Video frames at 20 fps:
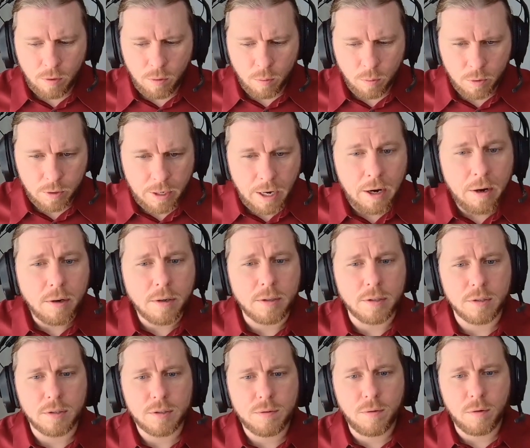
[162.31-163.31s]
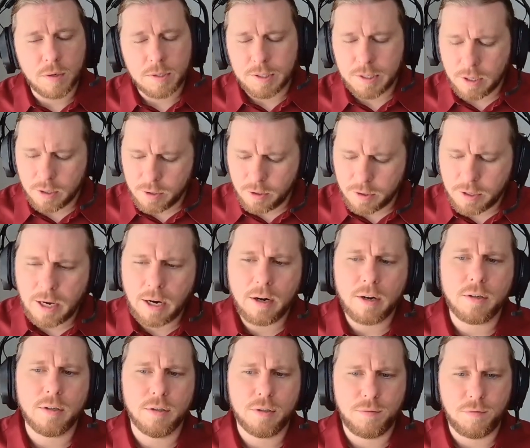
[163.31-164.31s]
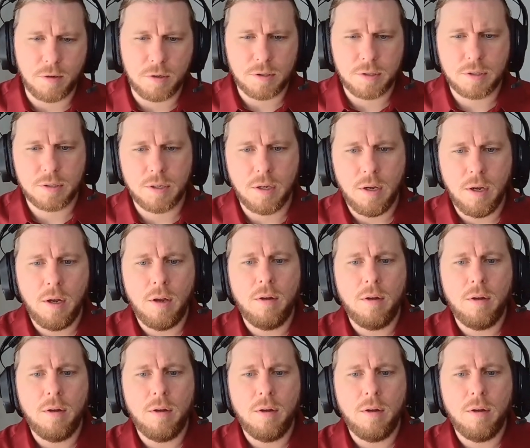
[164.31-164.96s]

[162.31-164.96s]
your characters, focusing on your characters first,